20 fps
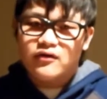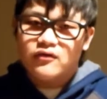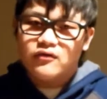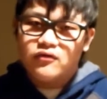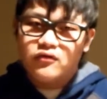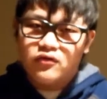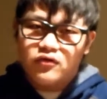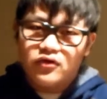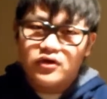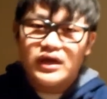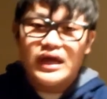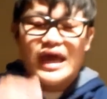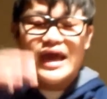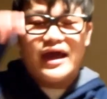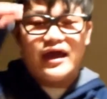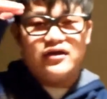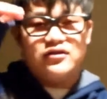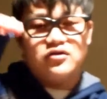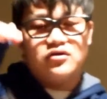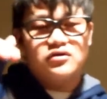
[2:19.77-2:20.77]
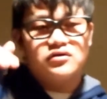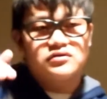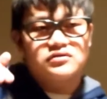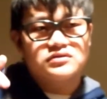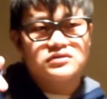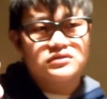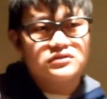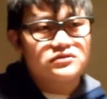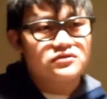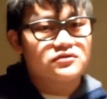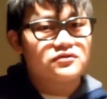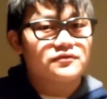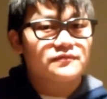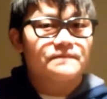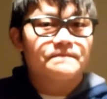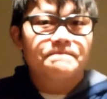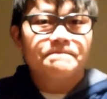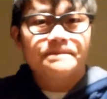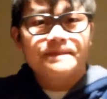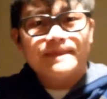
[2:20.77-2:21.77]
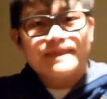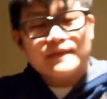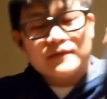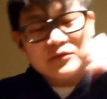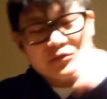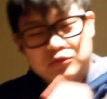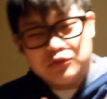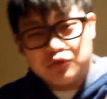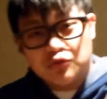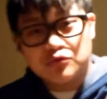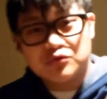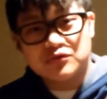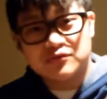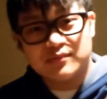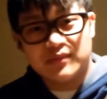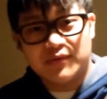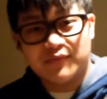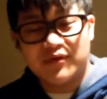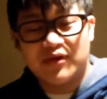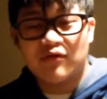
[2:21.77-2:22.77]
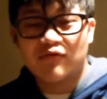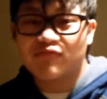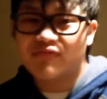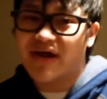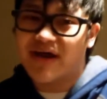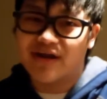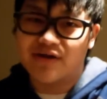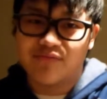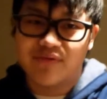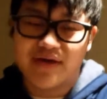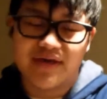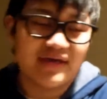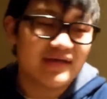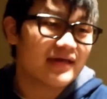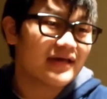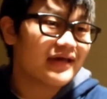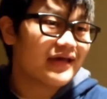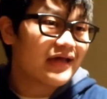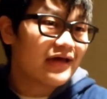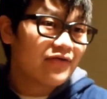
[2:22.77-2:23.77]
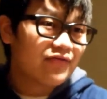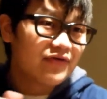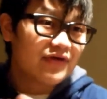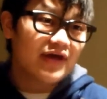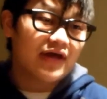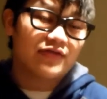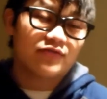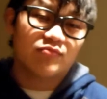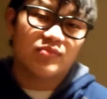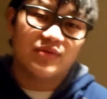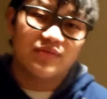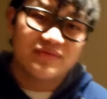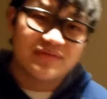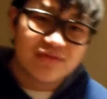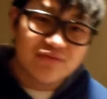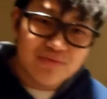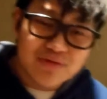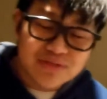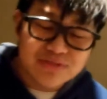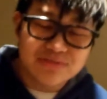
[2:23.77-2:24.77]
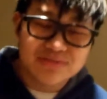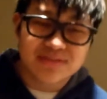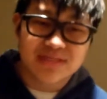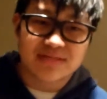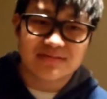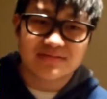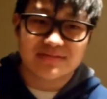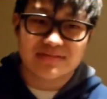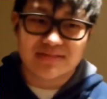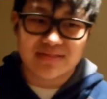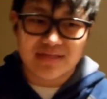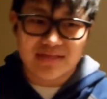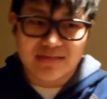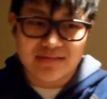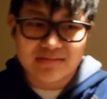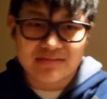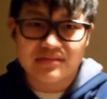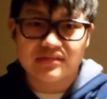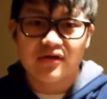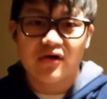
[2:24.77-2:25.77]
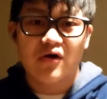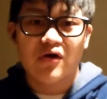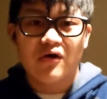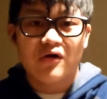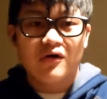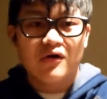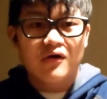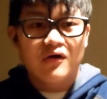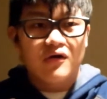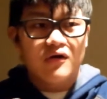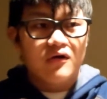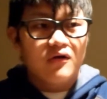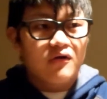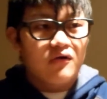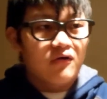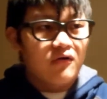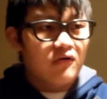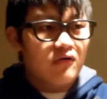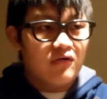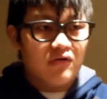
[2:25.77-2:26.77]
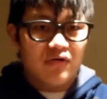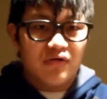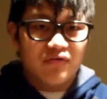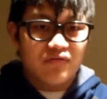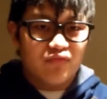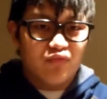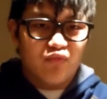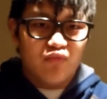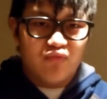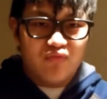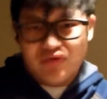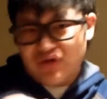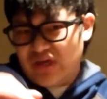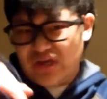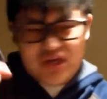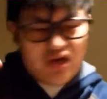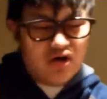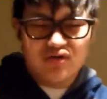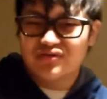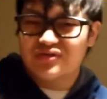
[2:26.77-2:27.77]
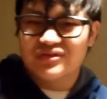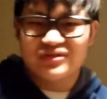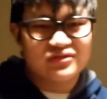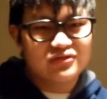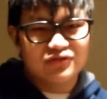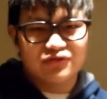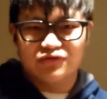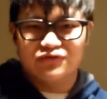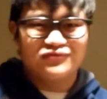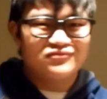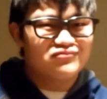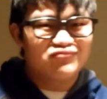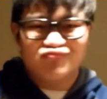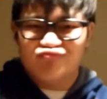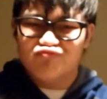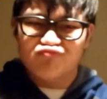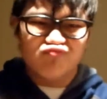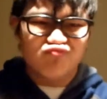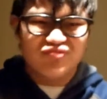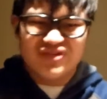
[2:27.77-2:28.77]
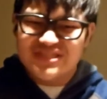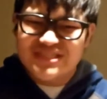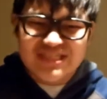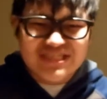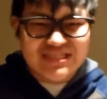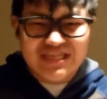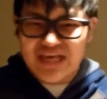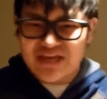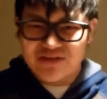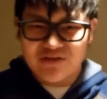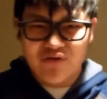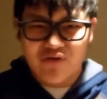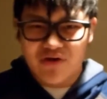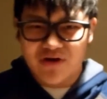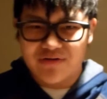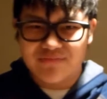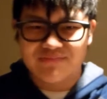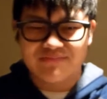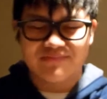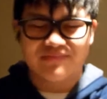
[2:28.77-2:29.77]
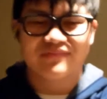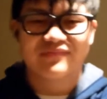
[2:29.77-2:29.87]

Or it either goes to the short-term memory right away. We either remember 3 to 10 seconds, or it goes to, we just ignore it.